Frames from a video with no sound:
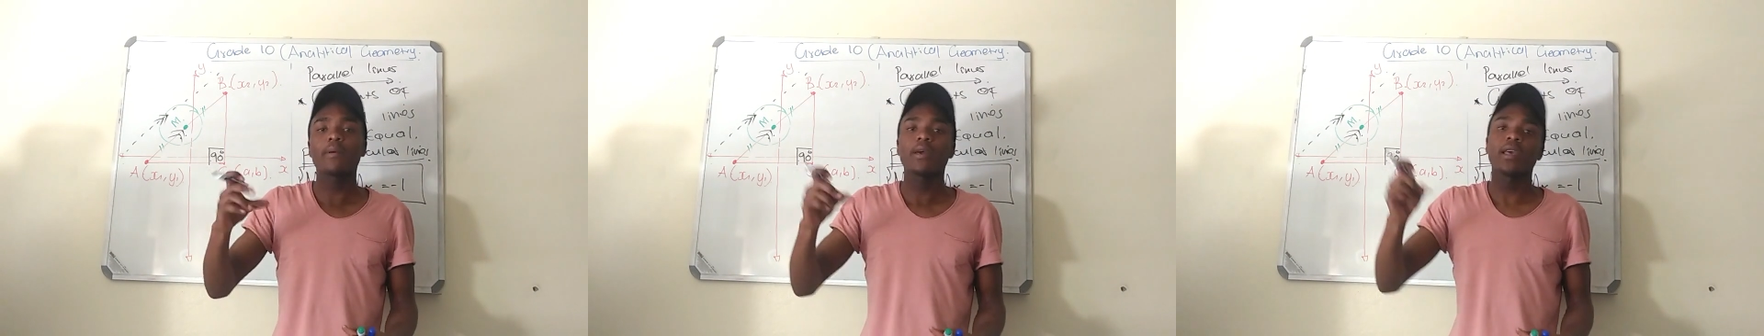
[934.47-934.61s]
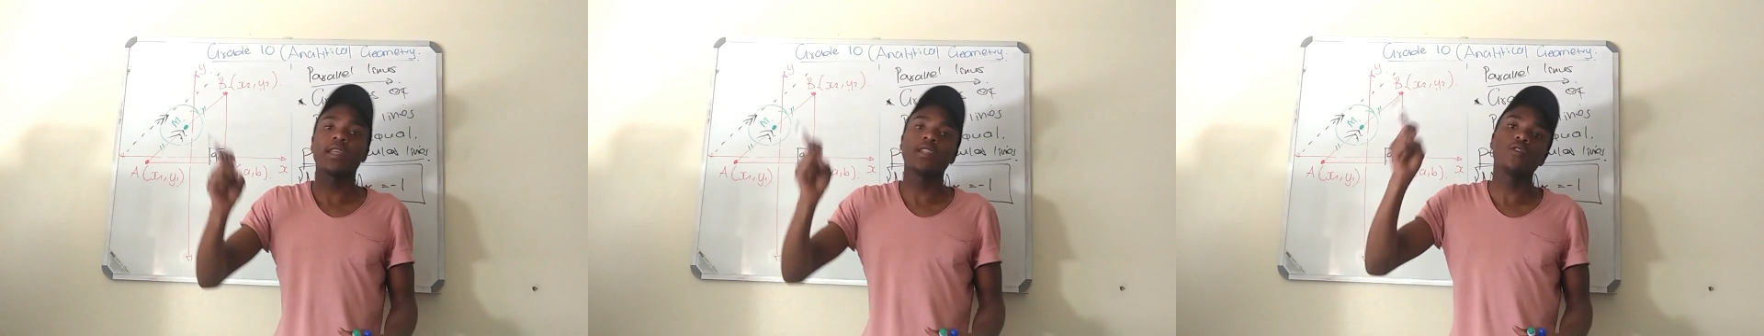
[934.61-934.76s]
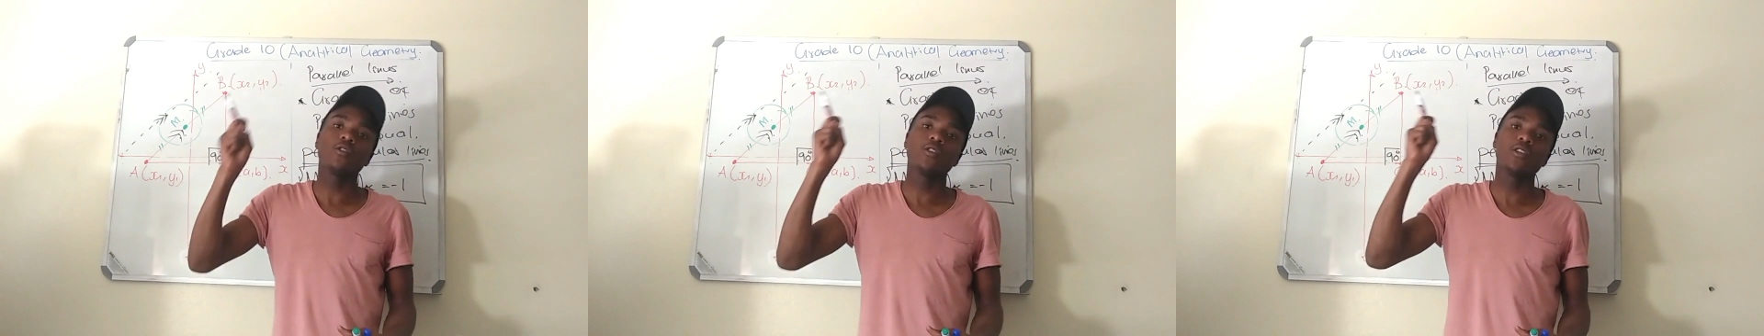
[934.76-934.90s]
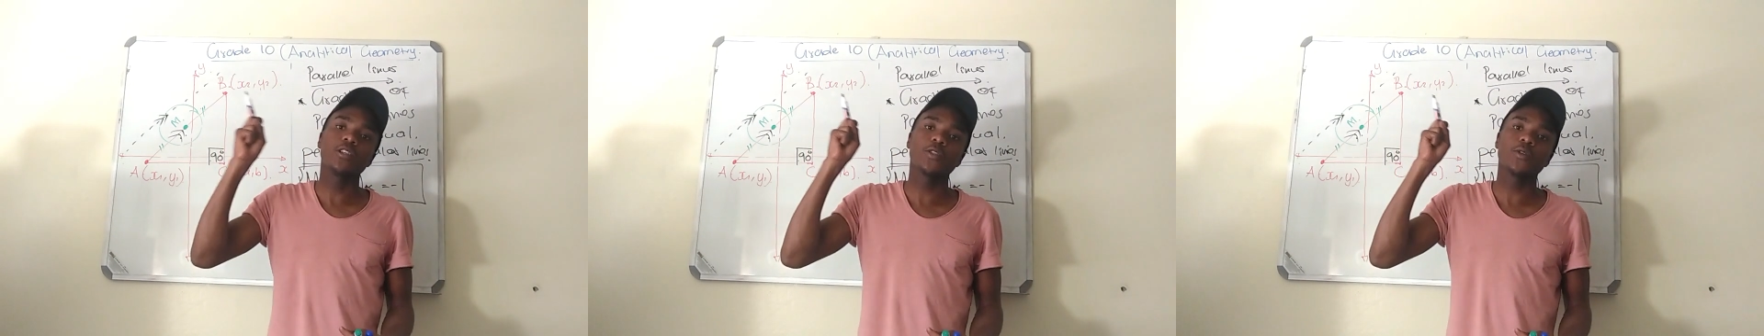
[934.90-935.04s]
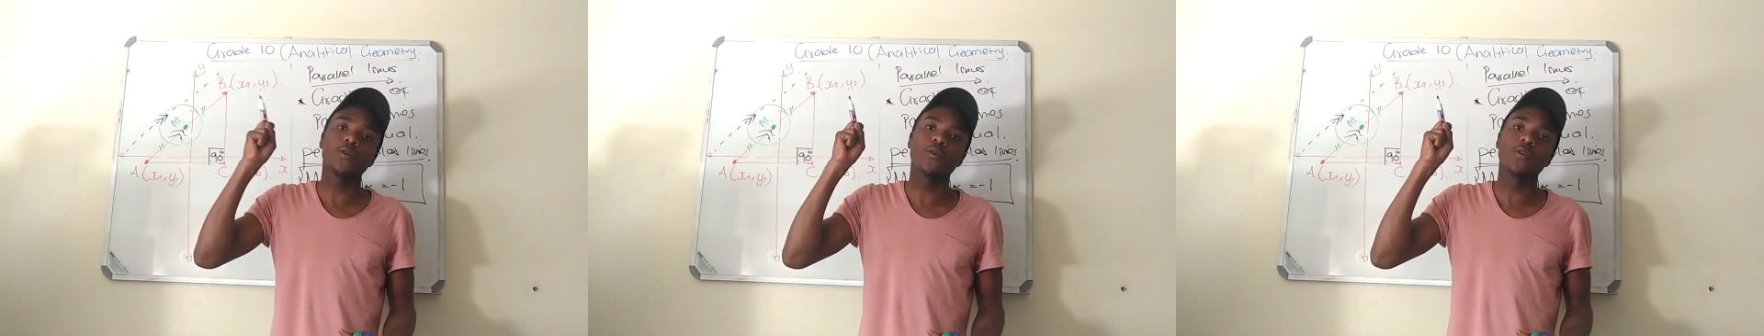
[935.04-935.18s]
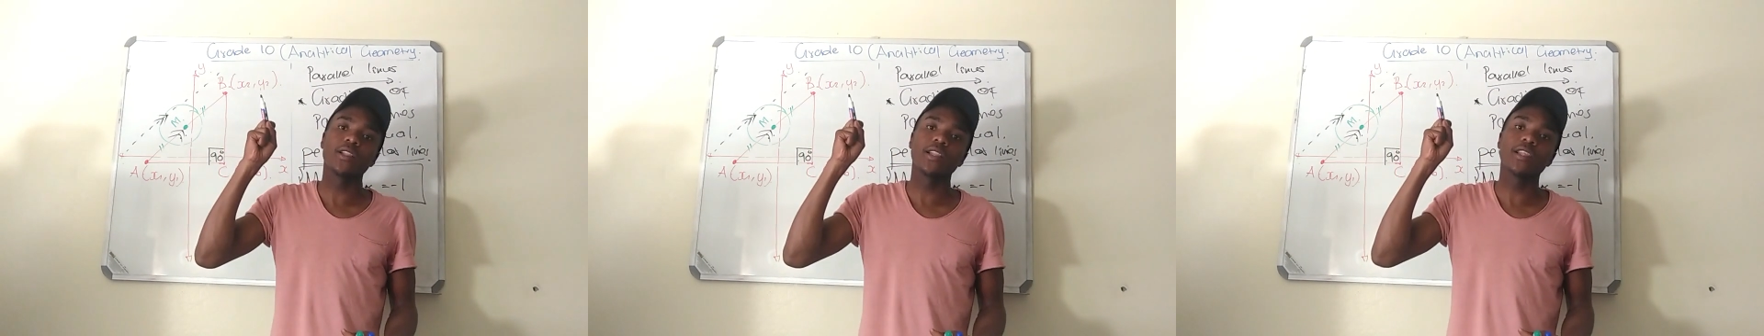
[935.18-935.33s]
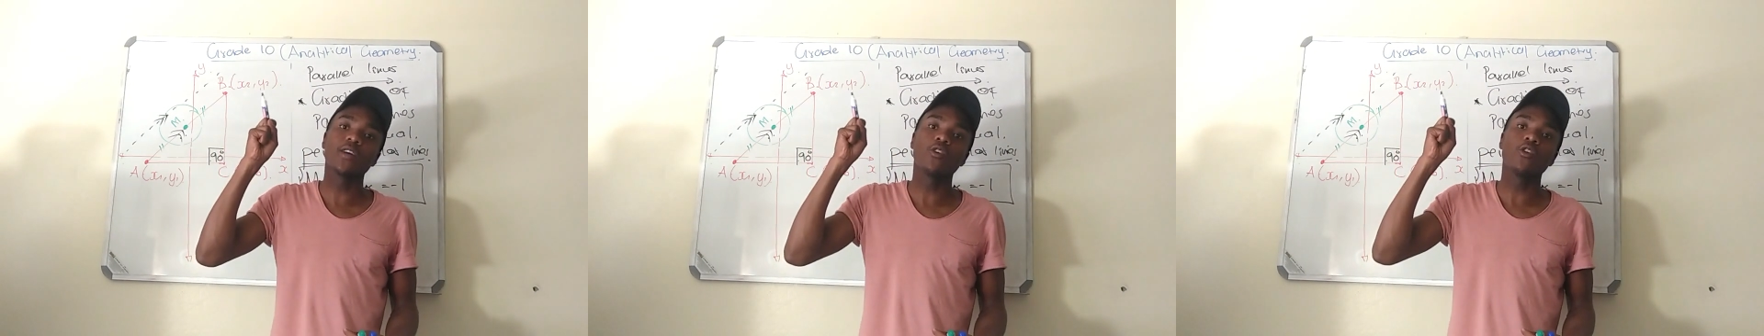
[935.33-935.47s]
And also
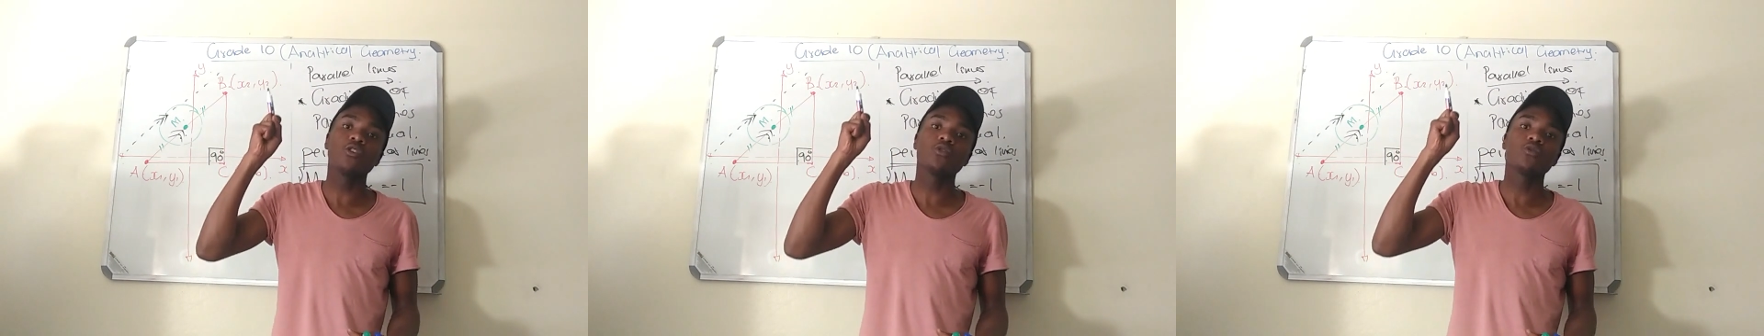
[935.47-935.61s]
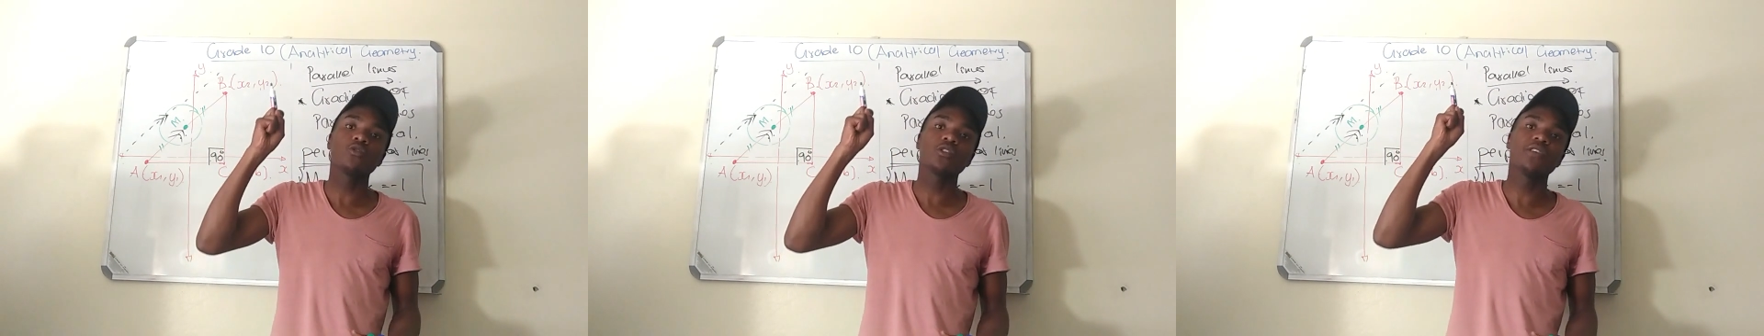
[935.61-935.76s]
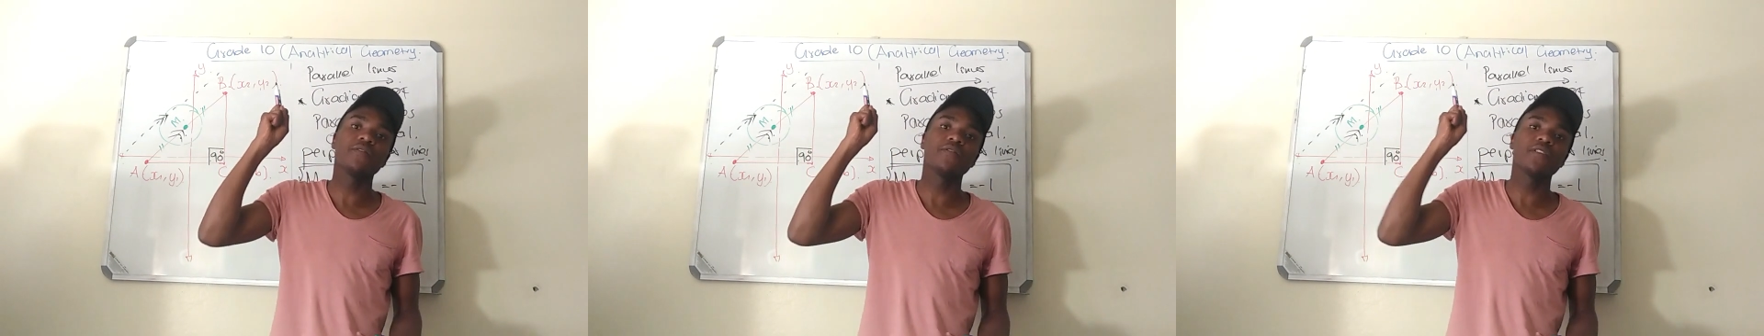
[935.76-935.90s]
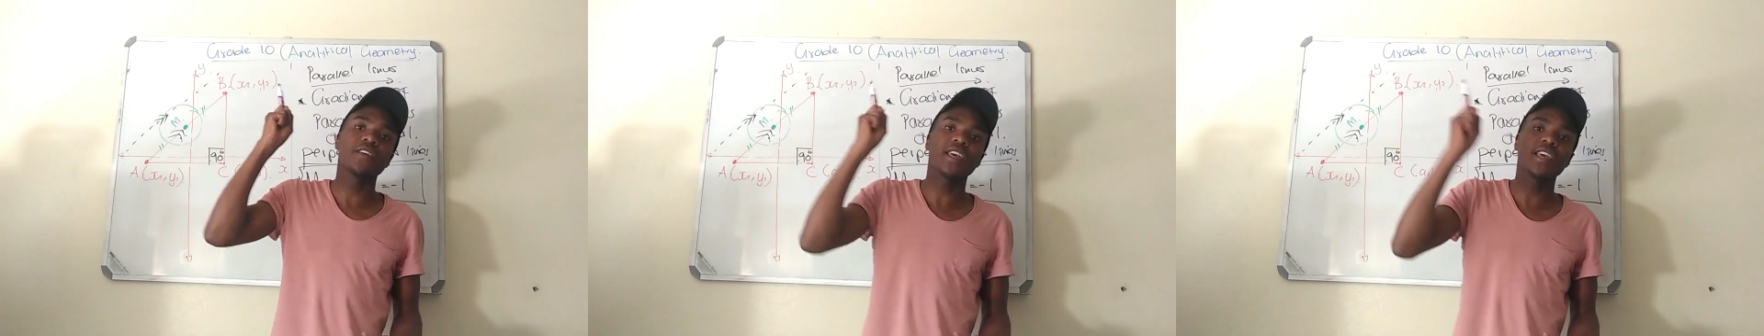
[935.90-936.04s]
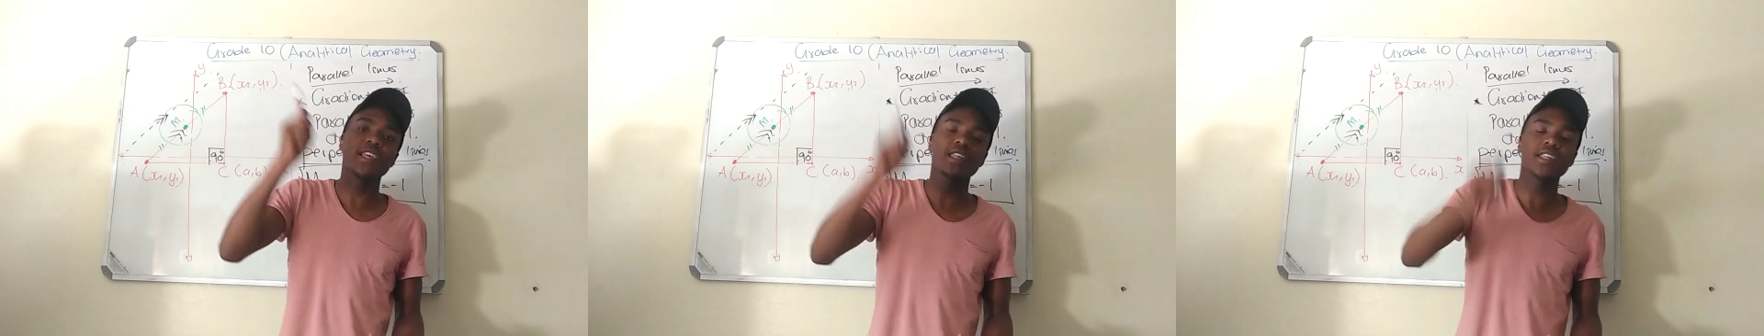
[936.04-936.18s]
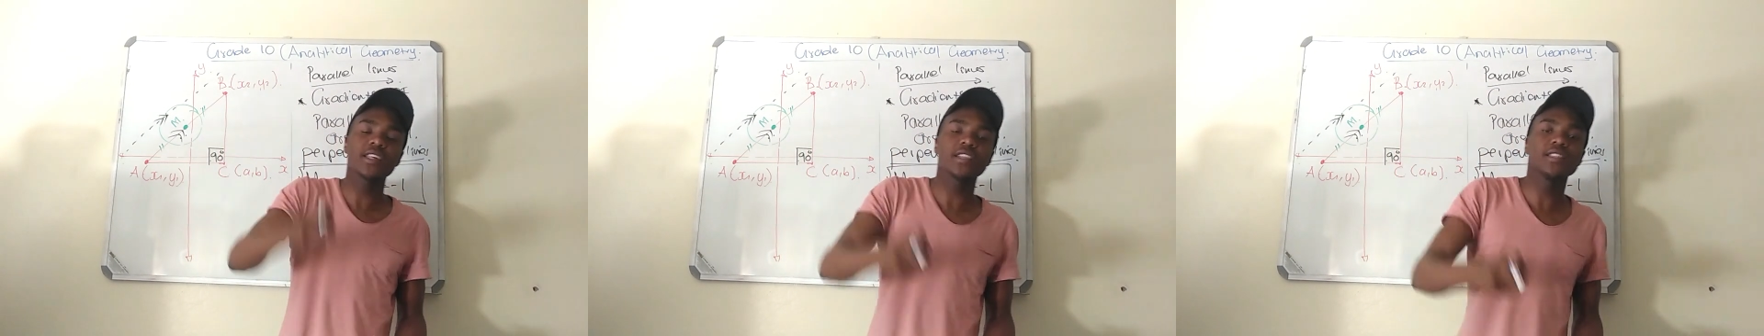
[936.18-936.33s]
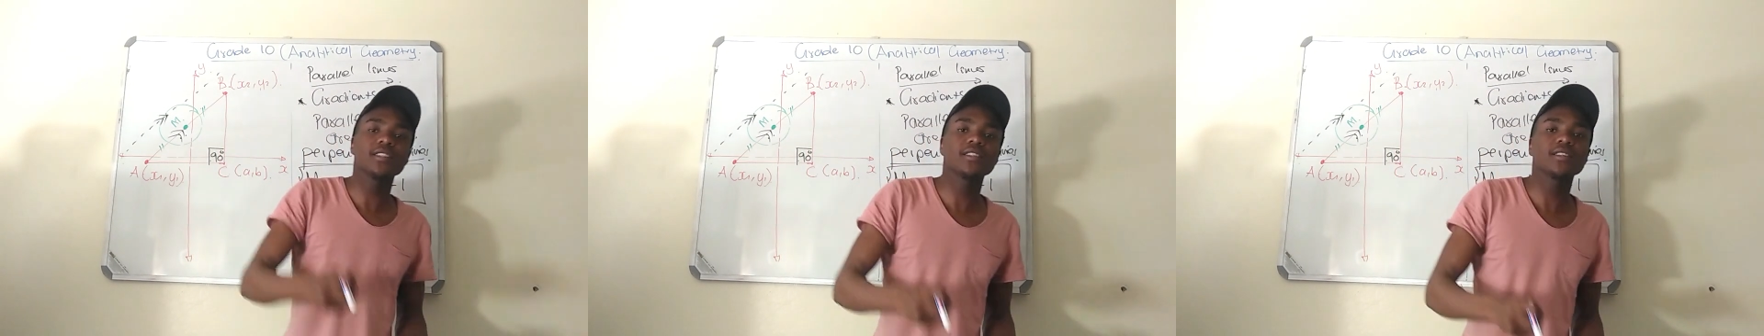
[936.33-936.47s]
click on
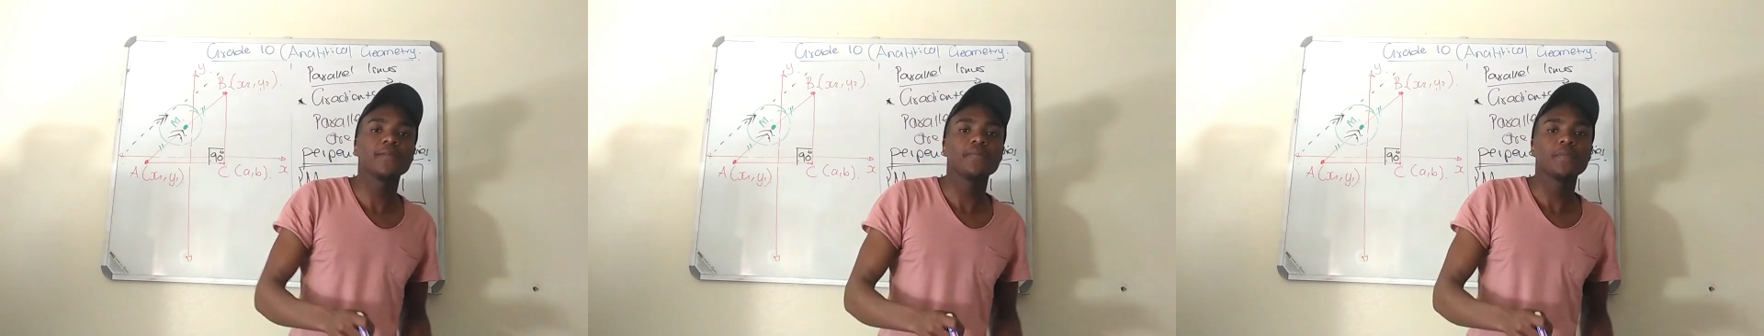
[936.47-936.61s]
notifications